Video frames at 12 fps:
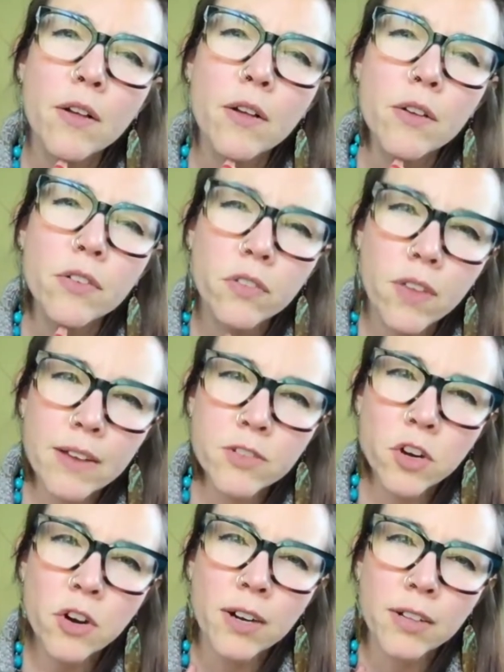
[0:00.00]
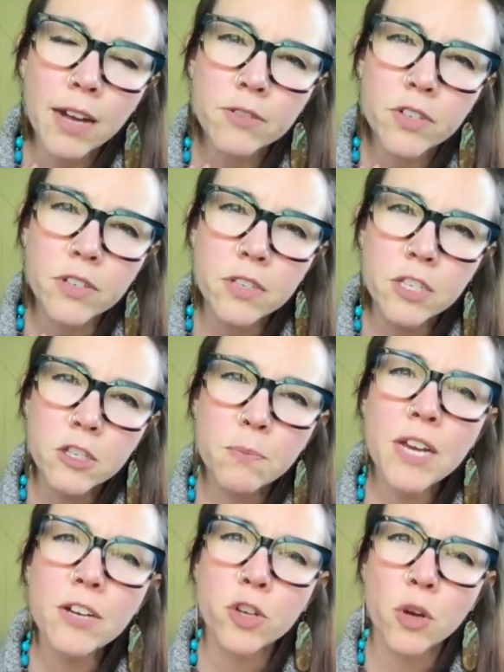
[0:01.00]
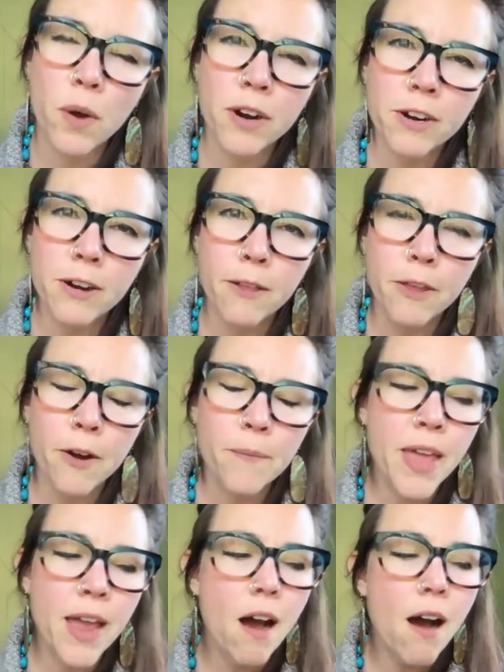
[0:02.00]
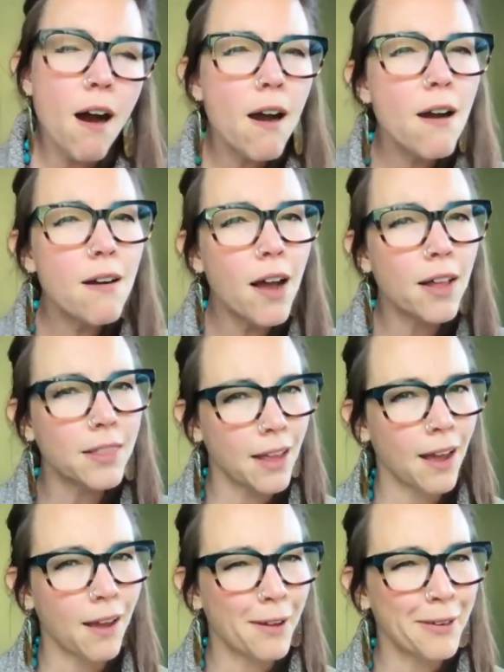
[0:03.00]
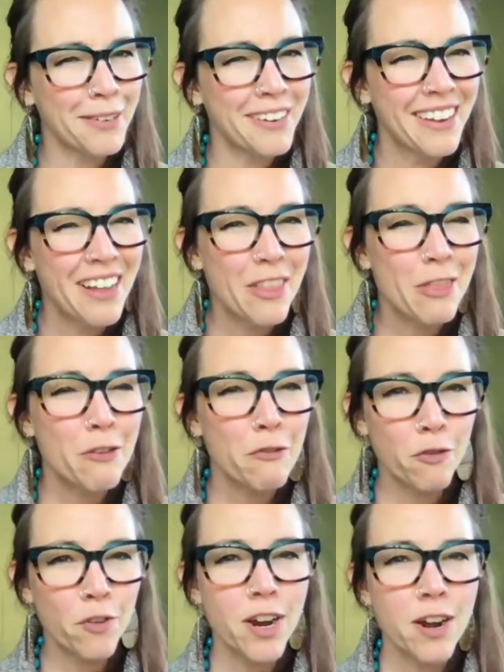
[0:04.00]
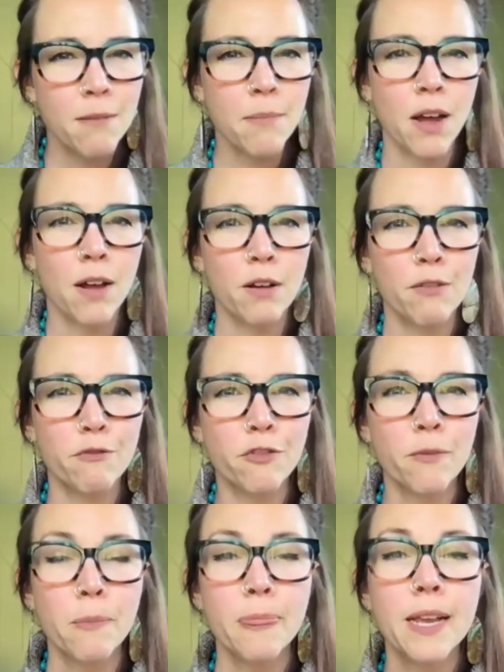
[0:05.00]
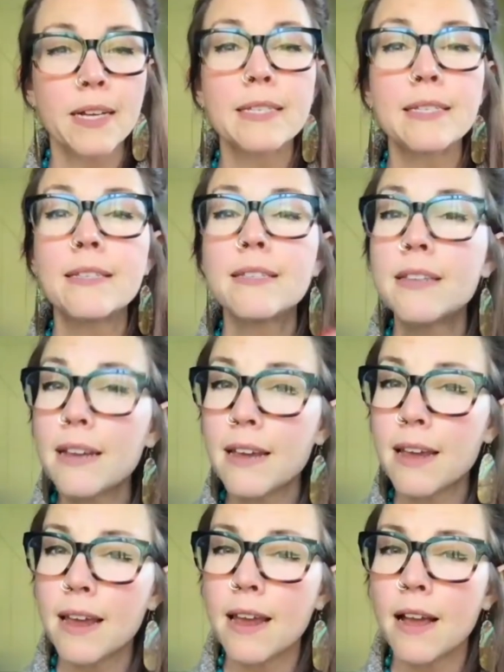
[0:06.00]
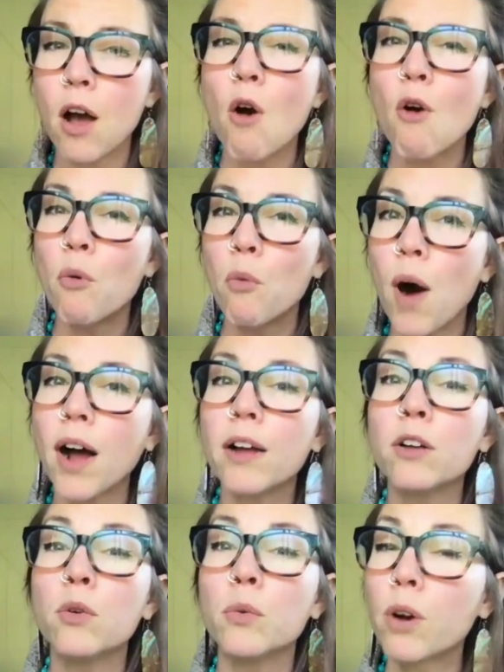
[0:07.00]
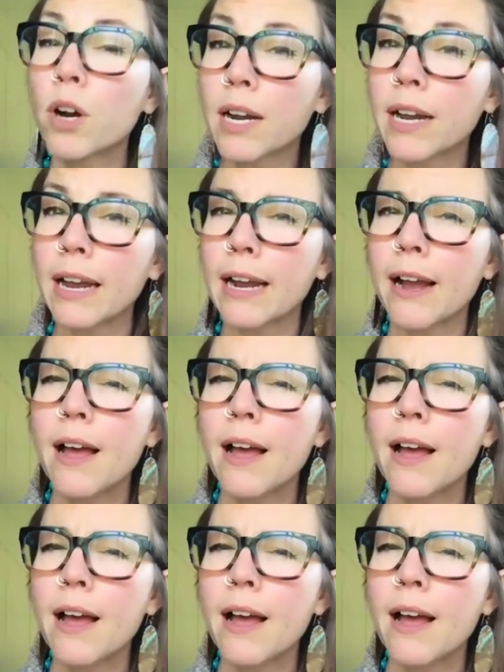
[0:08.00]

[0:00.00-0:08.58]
slaves are not allowed to speak to one another, they are allowed the freedom of singing while working.